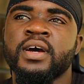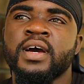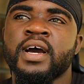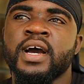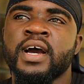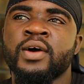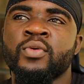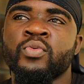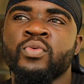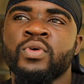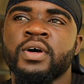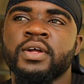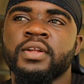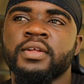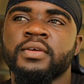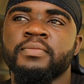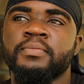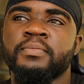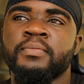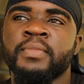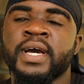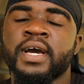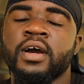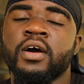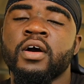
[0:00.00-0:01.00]
I wanted
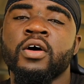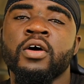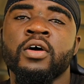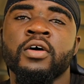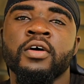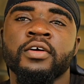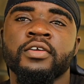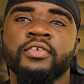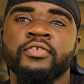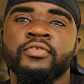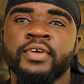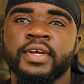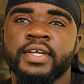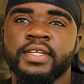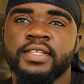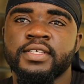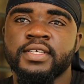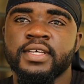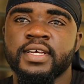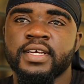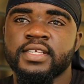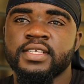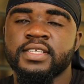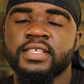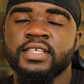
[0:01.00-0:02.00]
my heart rate
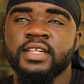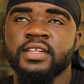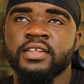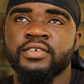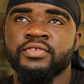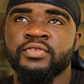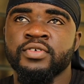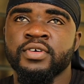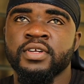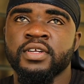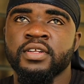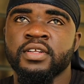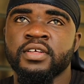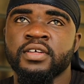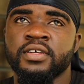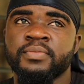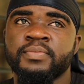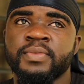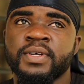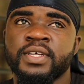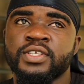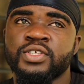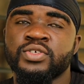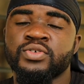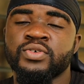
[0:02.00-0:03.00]
to accelerate a little
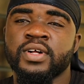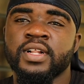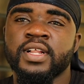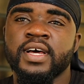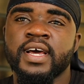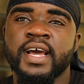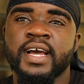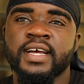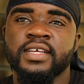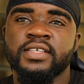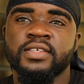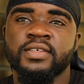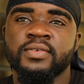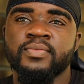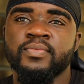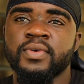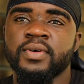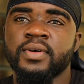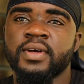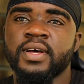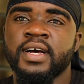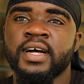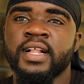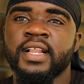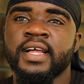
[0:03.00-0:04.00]
bit so I'll add some,
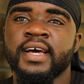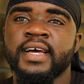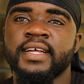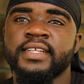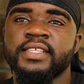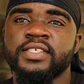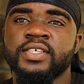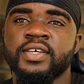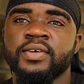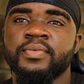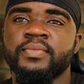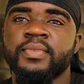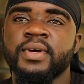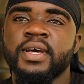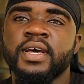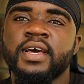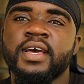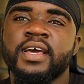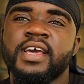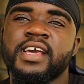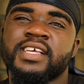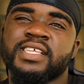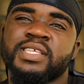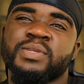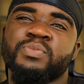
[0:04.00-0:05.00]
I'll add some
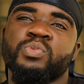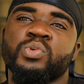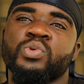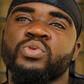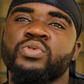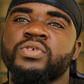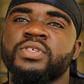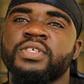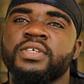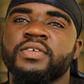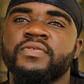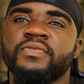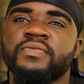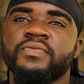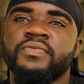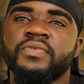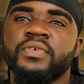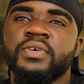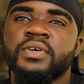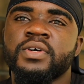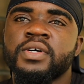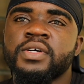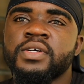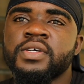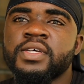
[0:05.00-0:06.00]
explosive
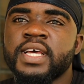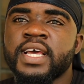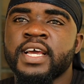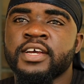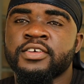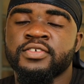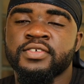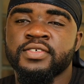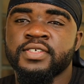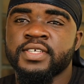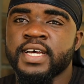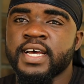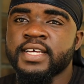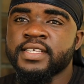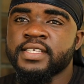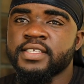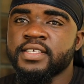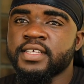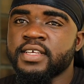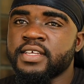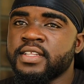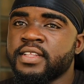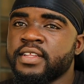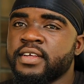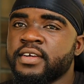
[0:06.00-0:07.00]
exercises
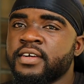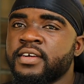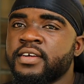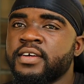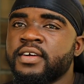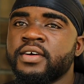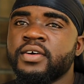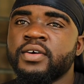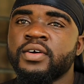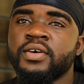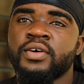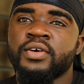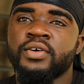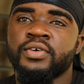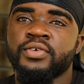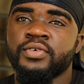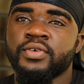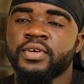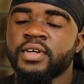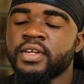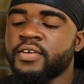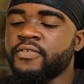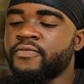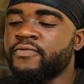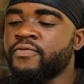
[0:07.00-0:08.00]
in there. You're
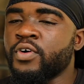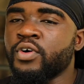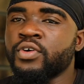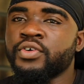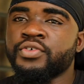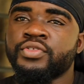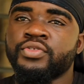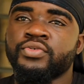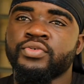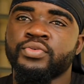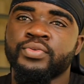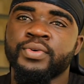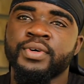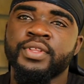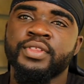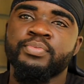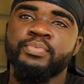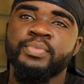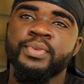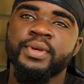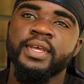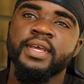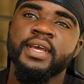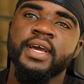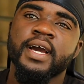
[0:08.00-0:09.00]
gonna follow through with
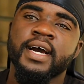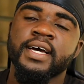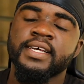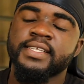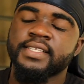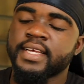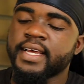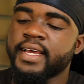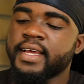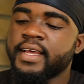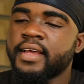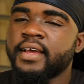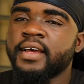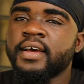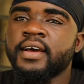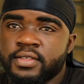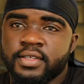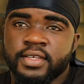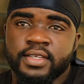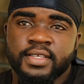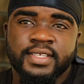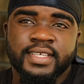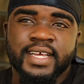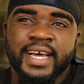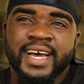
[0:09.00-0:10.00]
me as I
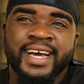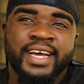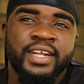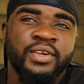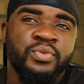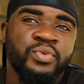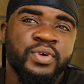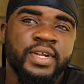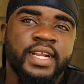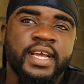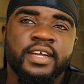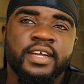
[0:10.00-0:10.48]
decide what